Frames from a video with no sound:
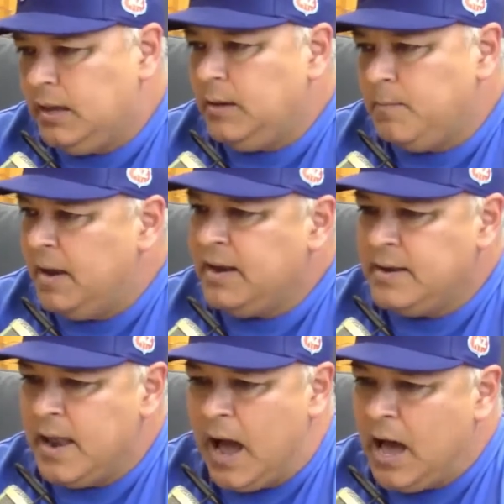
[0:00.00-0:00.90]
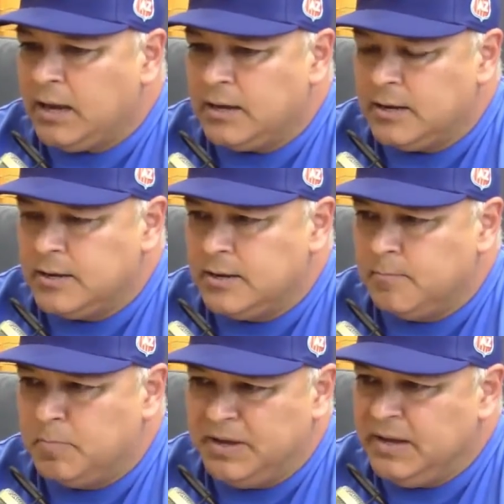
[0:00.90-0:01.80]
may not
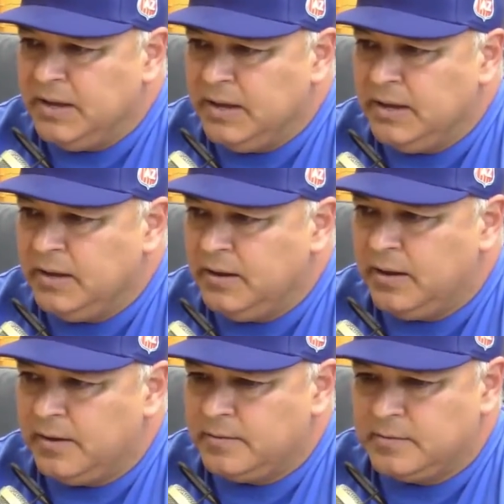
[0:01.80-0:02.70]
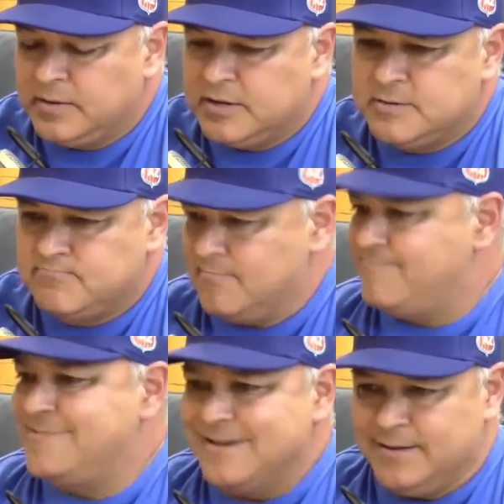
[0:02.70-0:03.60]
be
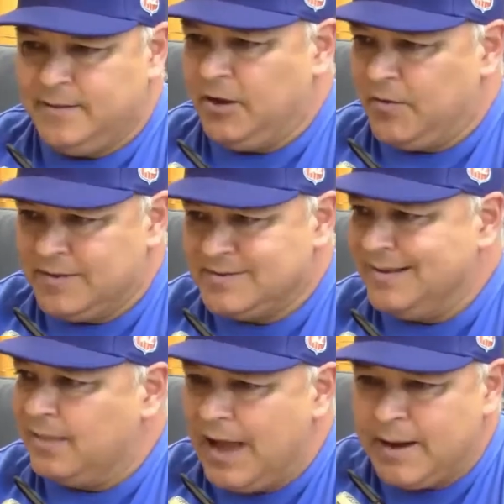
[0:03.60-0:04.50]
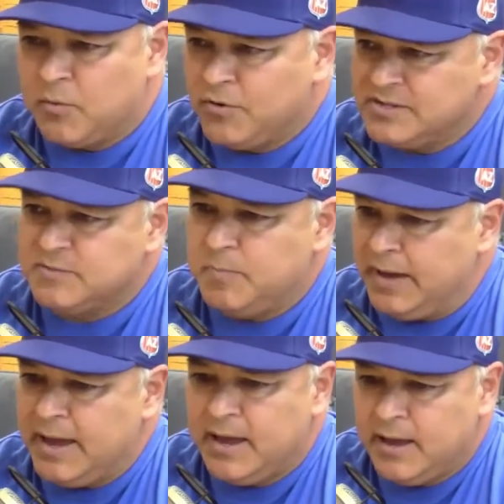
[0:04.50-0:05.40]
this glamorous
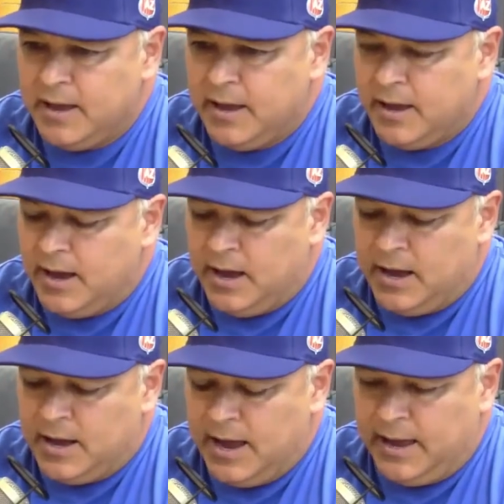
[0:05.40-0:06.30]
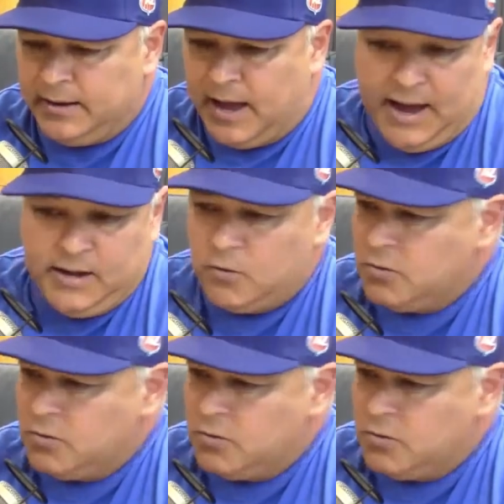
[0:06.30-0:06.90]
pick, and I don't